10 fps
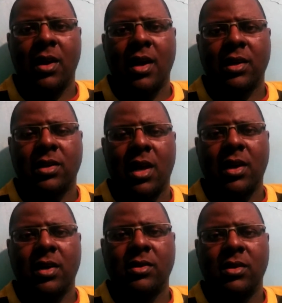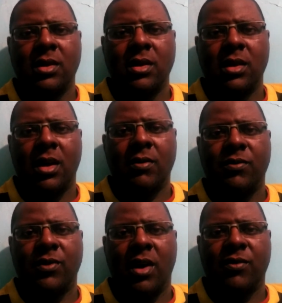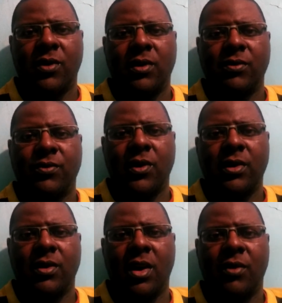and a client for, for,